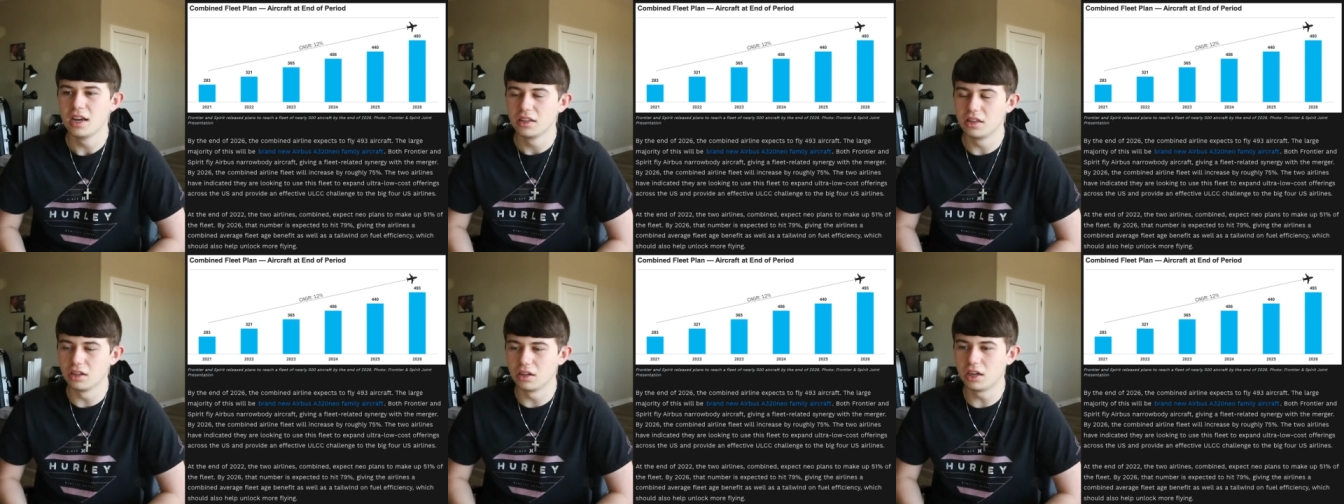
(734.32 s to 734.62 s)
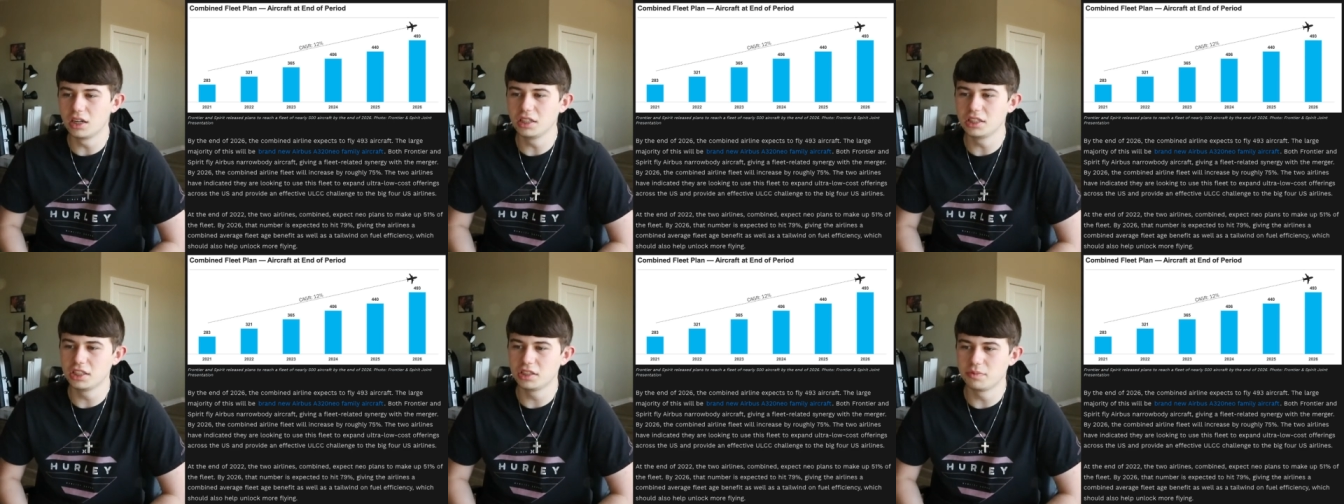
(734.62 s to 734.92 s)
The
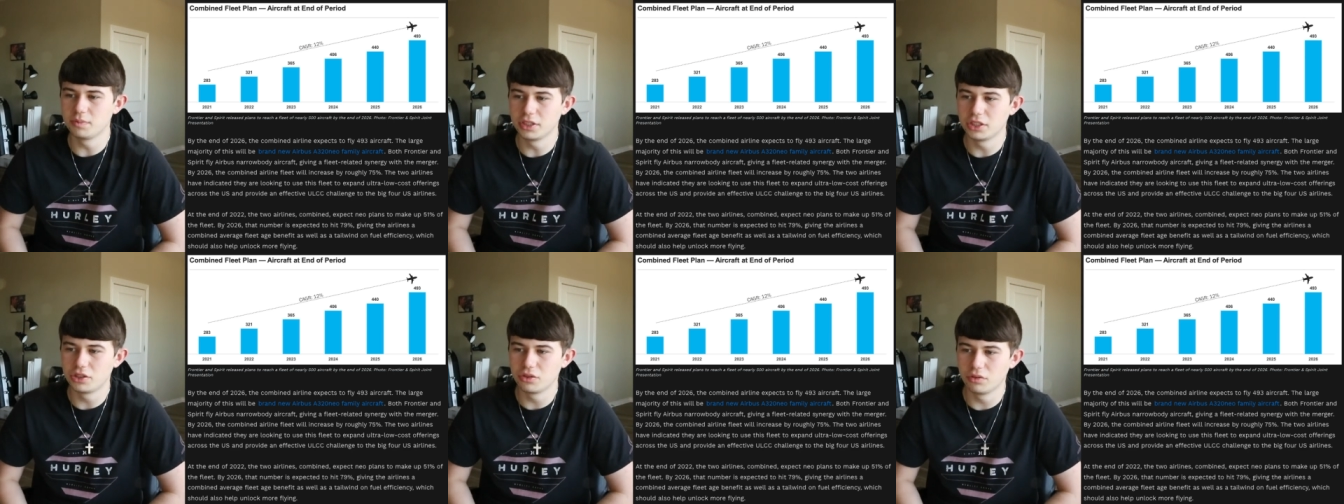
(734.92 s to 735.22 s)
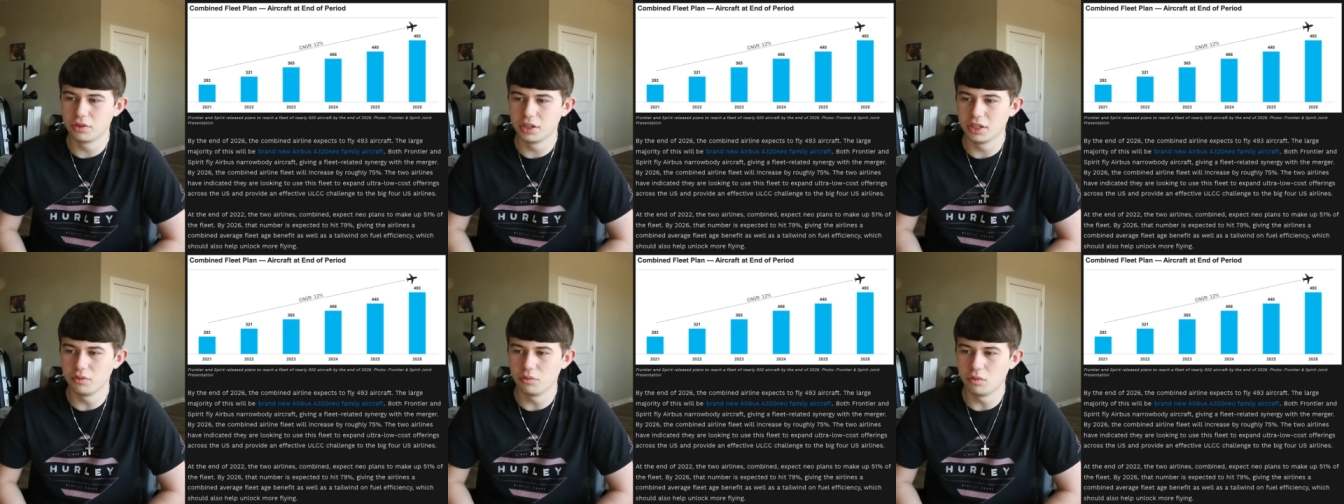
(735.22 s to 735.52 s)
largest
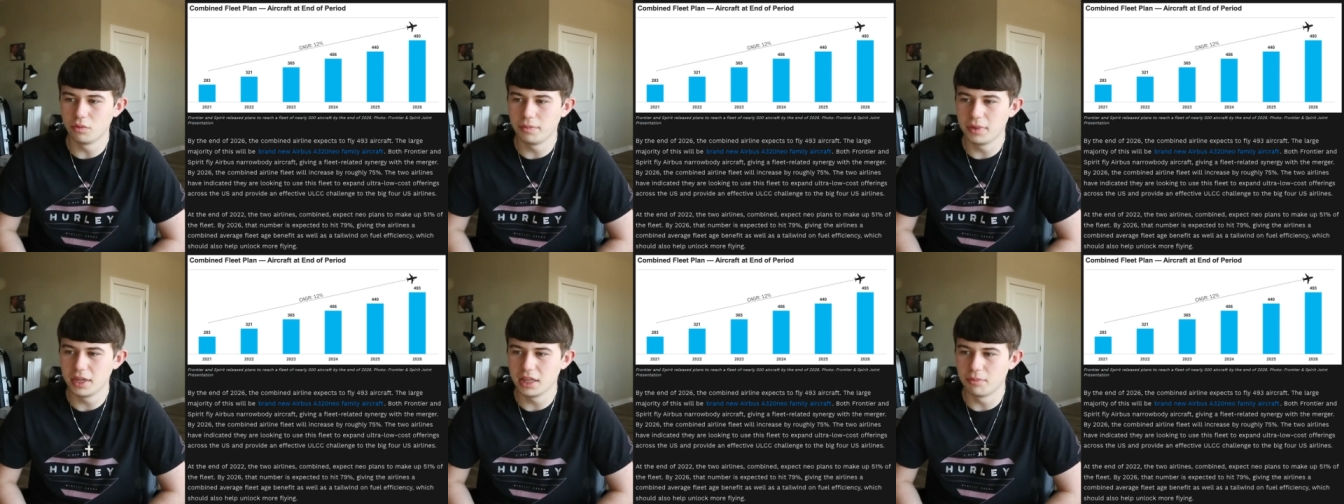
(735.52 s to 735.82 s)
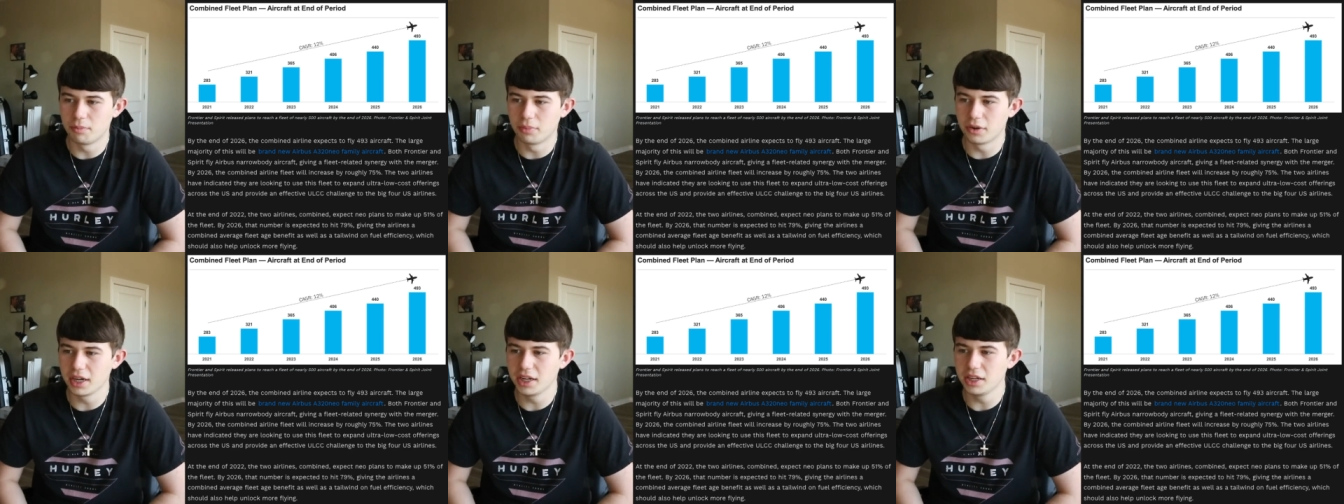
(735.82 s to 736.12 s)
majority will be
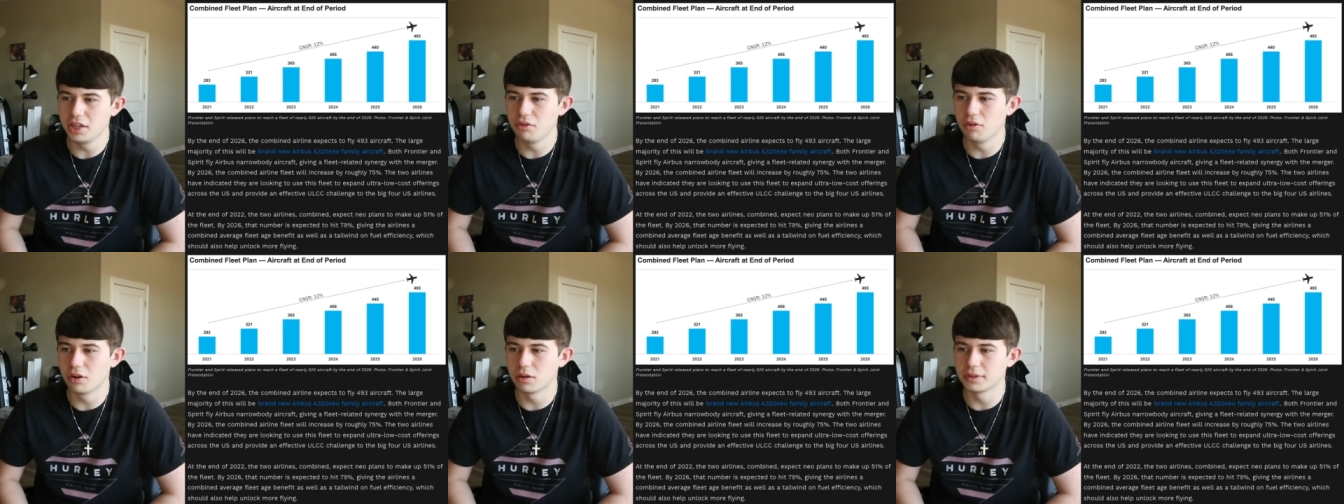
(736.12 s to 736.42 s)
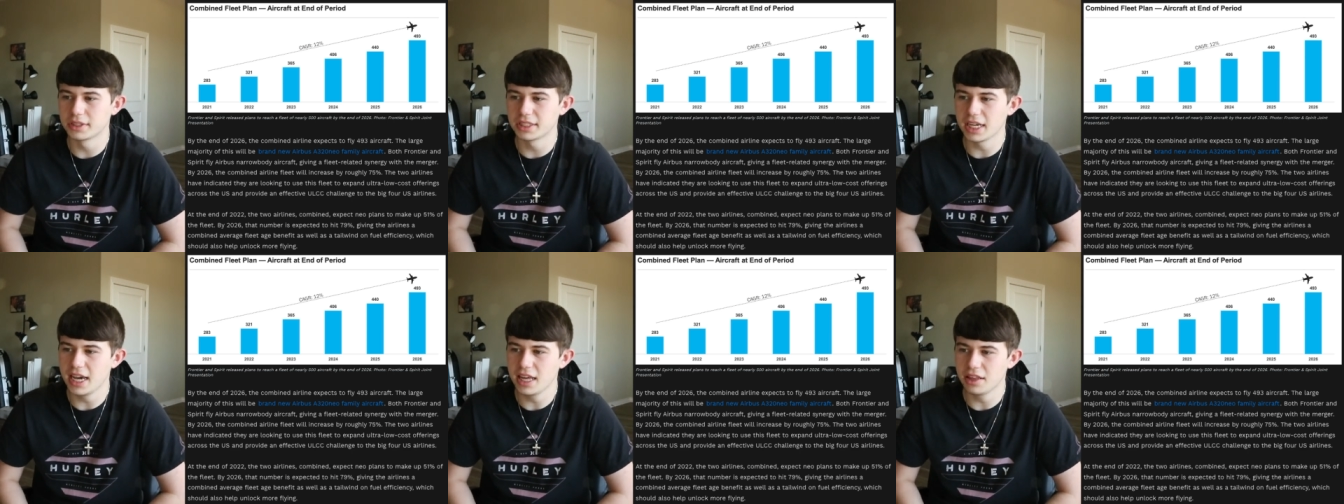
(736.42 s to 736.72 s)
the brand new
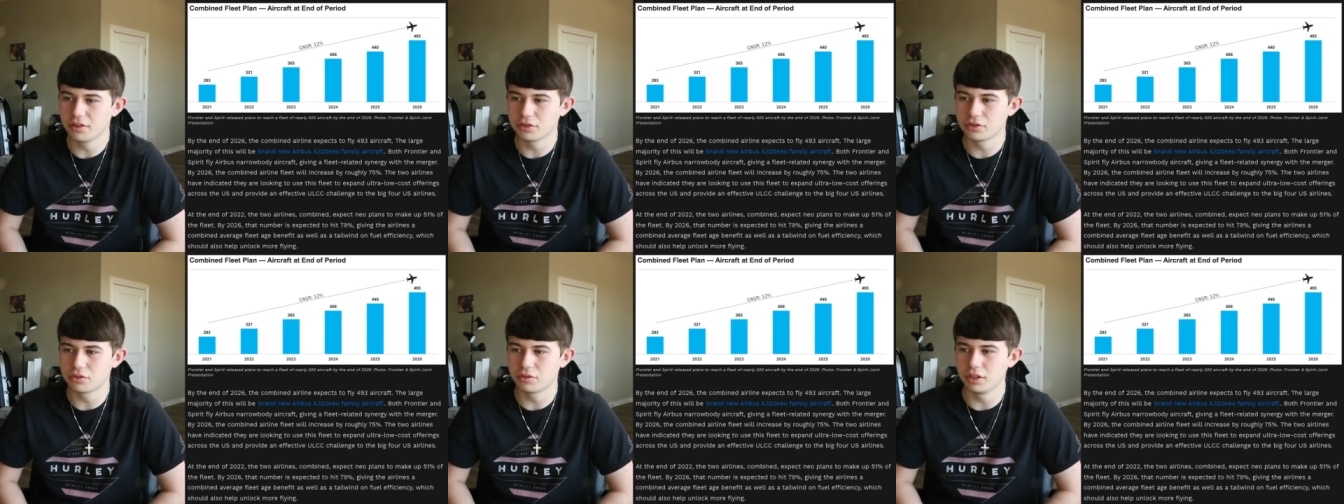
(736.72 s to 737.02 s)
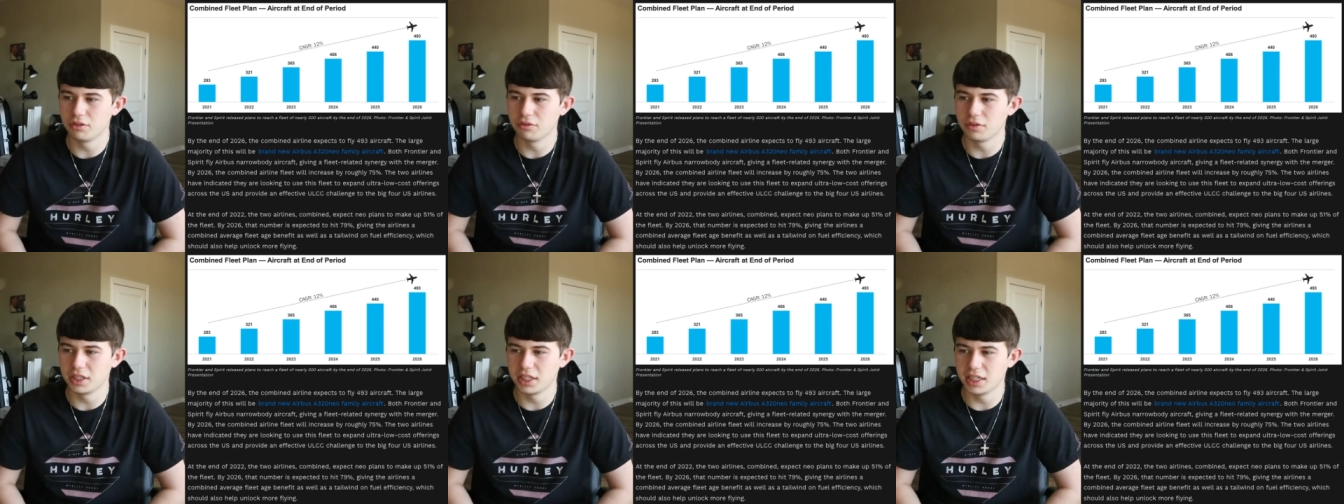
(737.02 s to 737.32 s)
Airbus
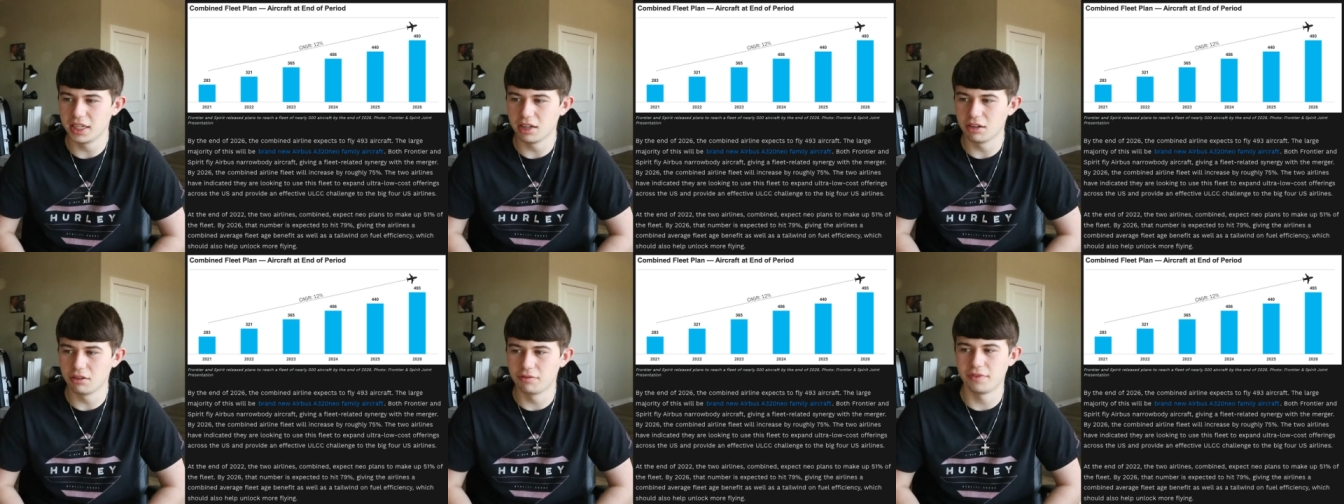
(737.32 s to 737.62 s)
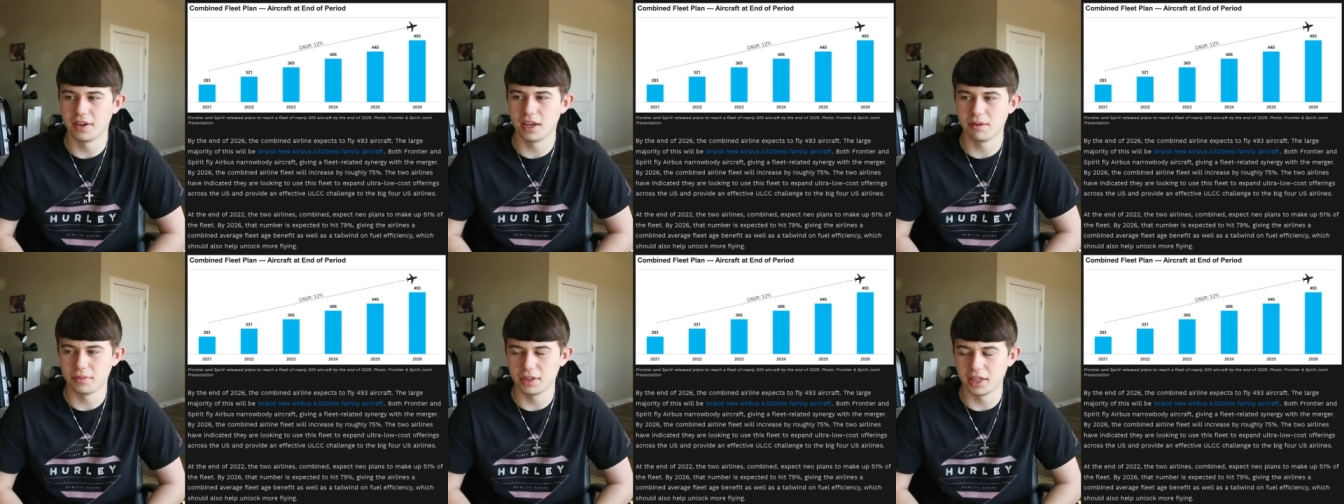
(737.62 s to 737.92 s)
A321 Neo
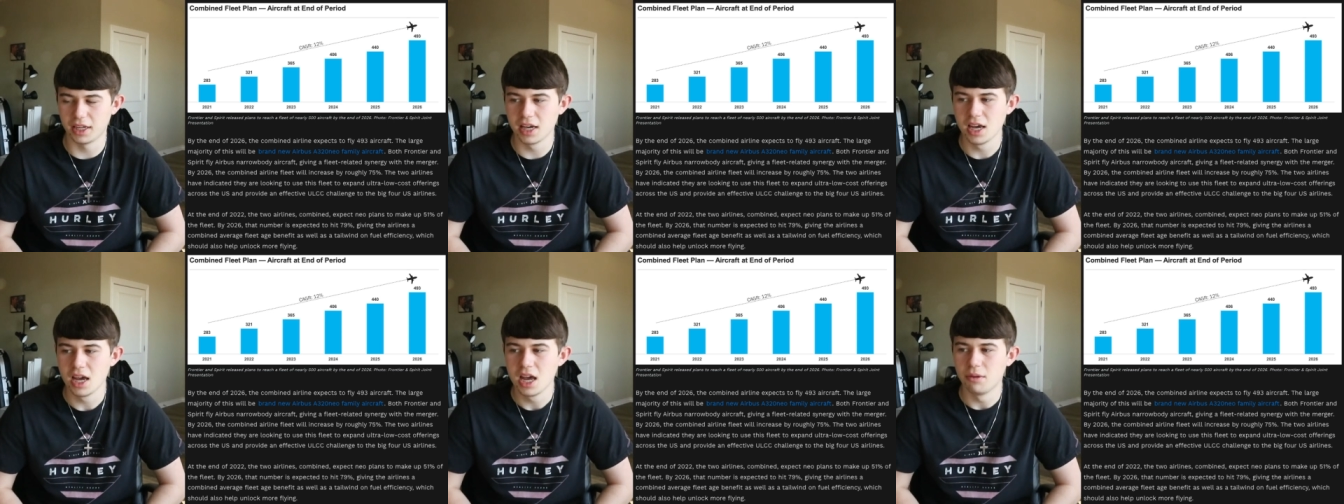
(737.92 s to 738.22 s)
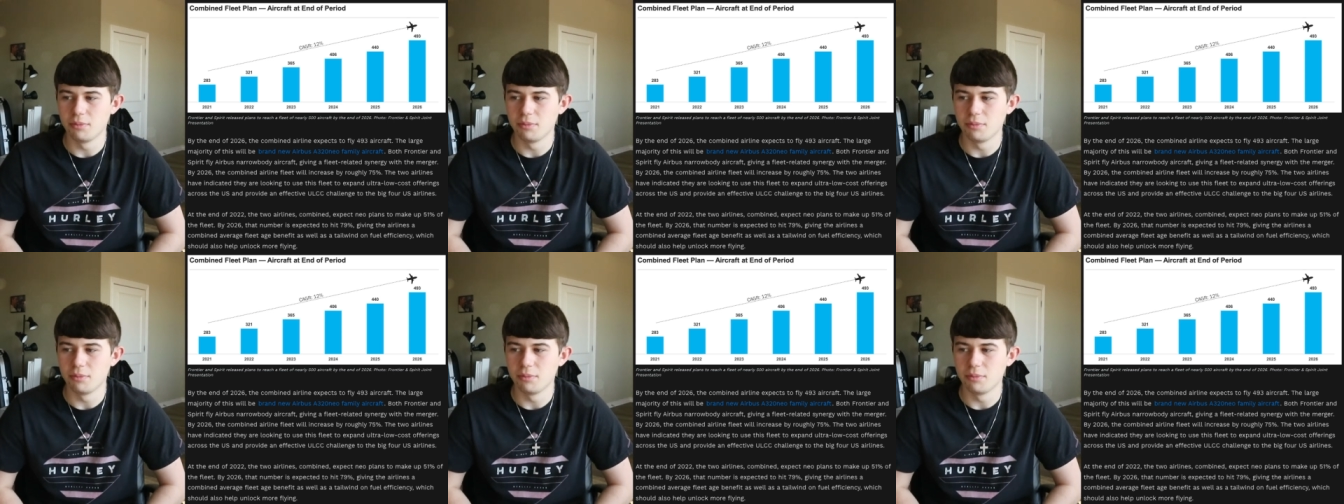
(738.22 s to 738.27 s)
family.